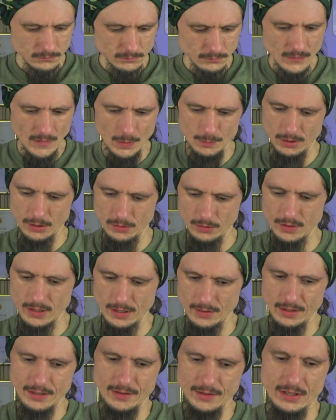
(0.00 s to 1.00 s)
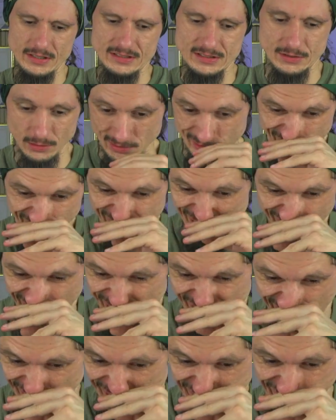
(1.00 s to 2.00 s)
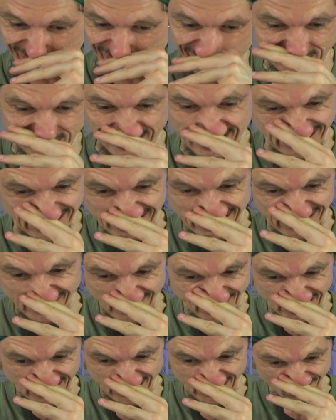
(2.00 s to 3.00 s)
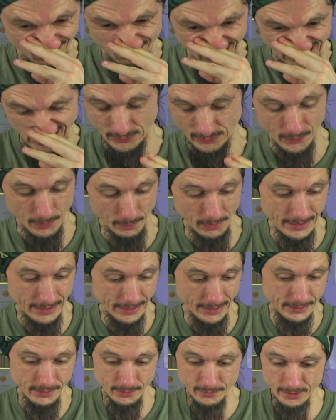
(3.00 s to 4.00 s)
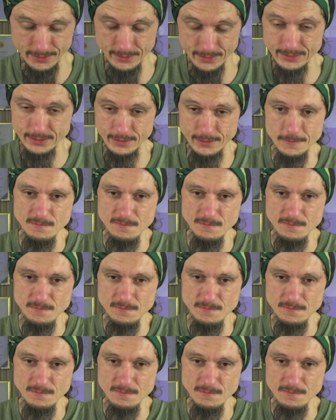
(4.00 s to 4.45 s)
But on the other hand, that's not fucking part of the plan here, right? Is it?